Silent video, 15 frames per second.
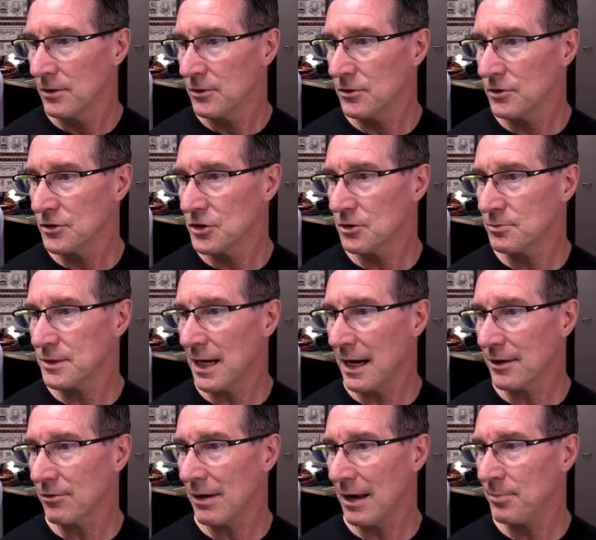YouTube
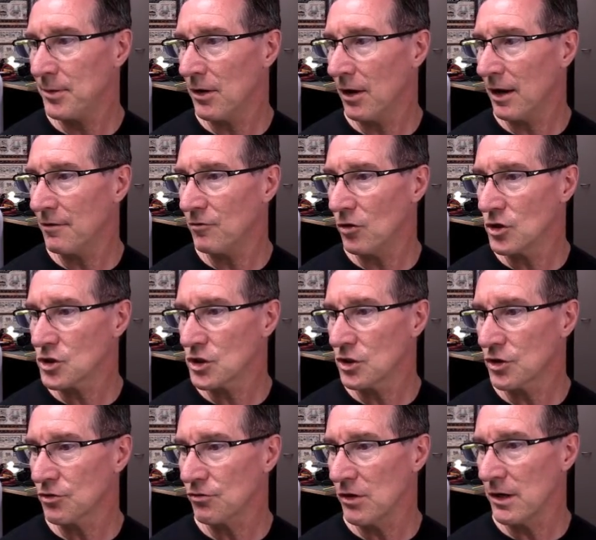Data API version
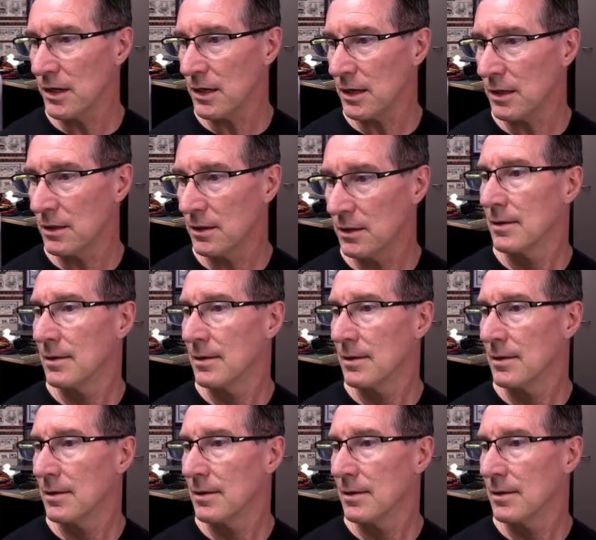3.